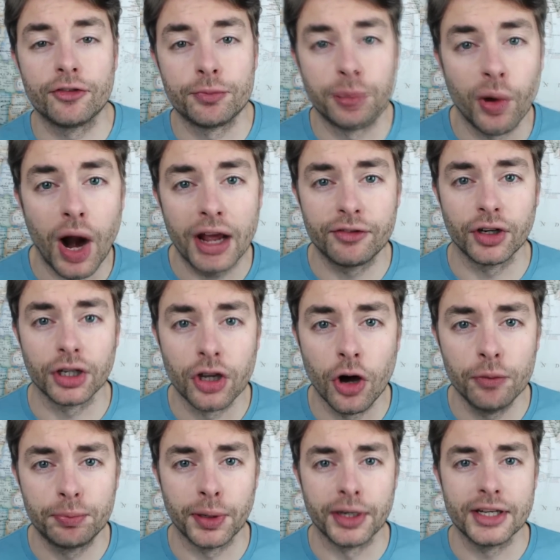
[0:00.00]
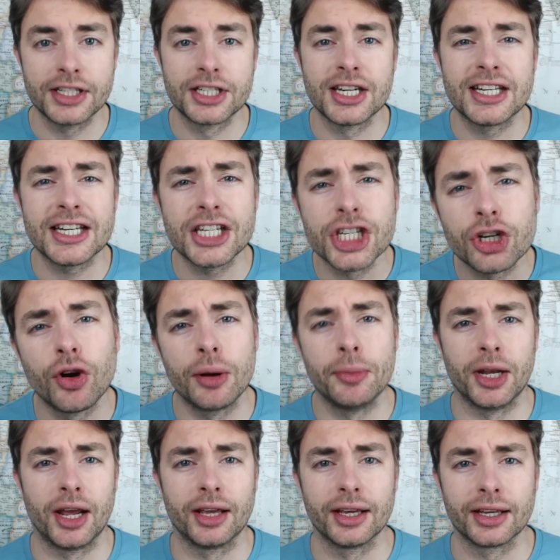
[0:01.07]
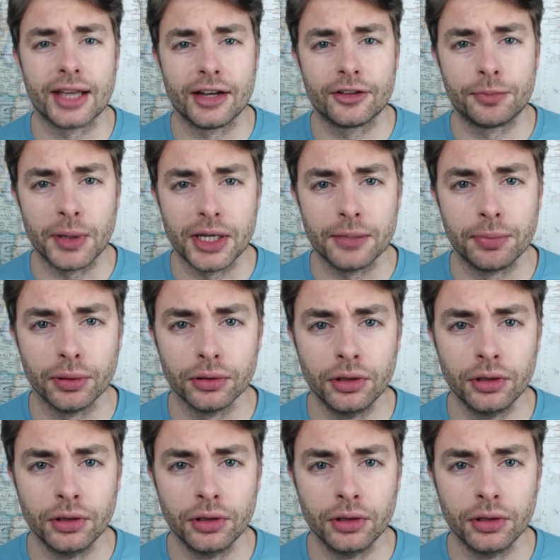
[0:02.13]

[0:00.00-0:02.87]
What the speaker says: of private companies to discriminate against people?